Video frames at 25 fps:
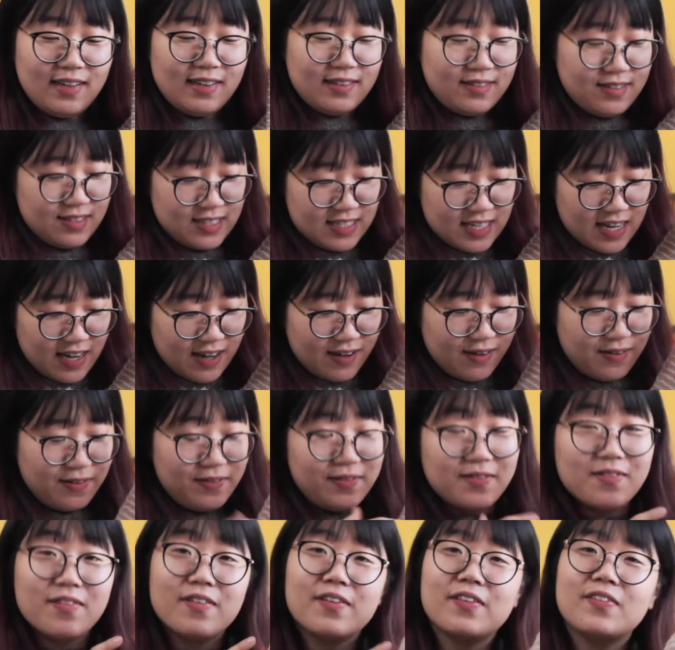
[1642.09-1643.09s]
So
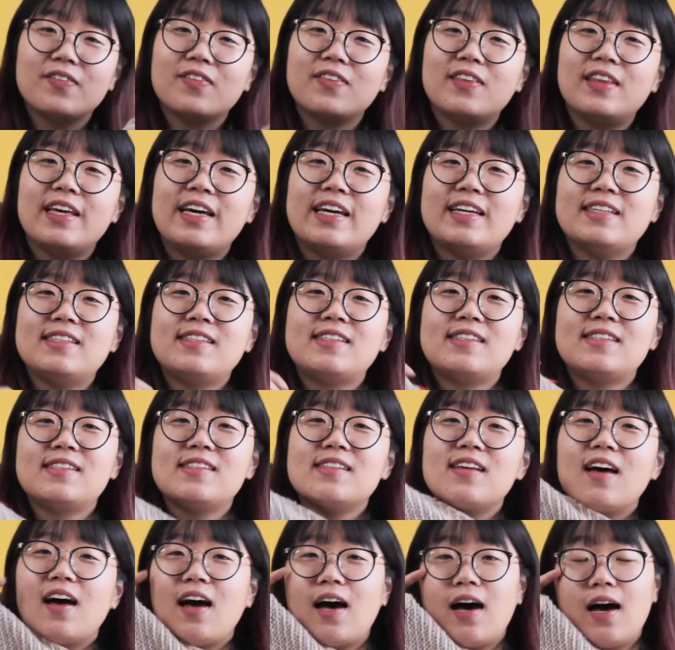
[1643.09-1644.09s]
this,
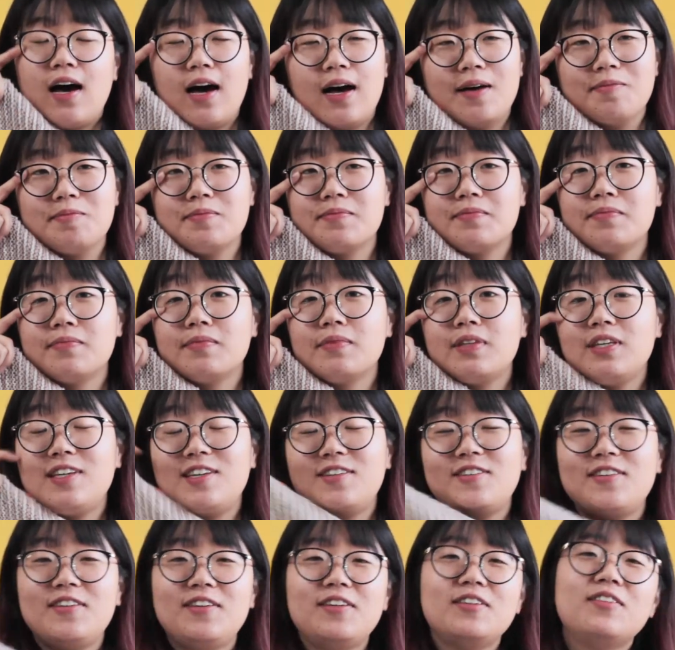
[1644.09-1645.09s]

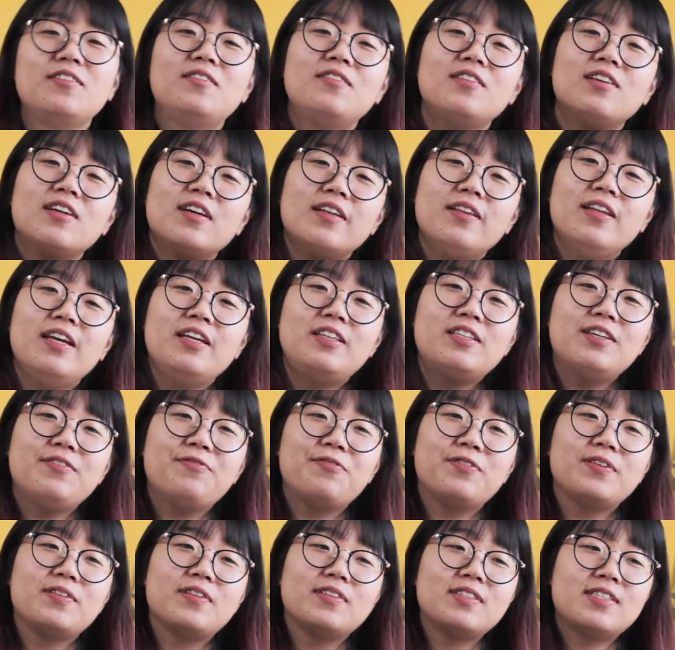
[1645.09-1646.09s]
you knit
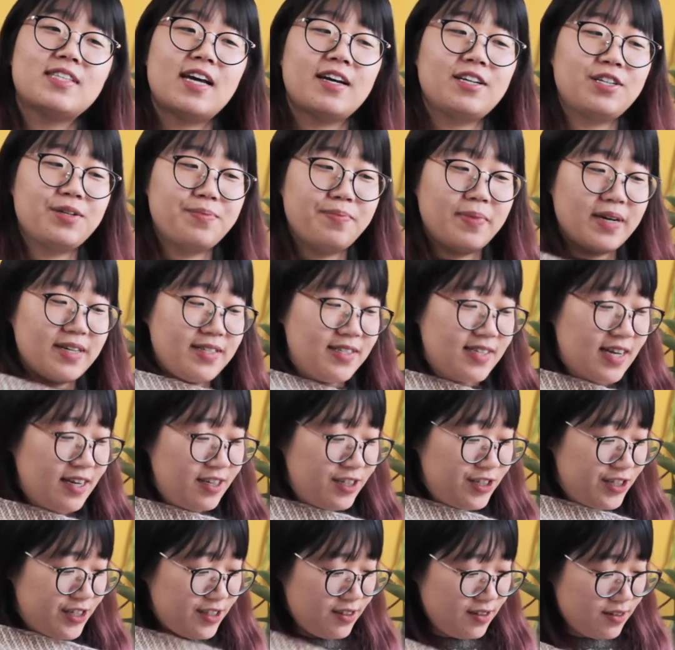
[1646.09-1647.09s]
it with section by
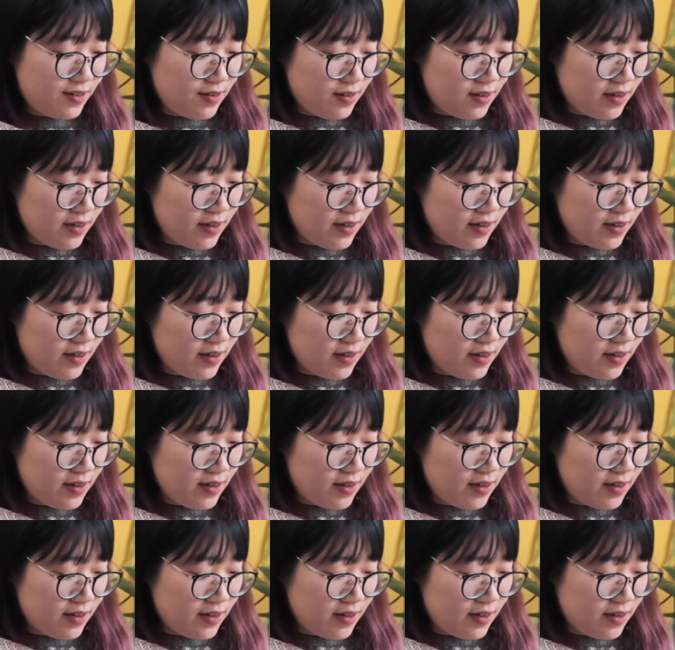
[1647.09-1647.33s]
section.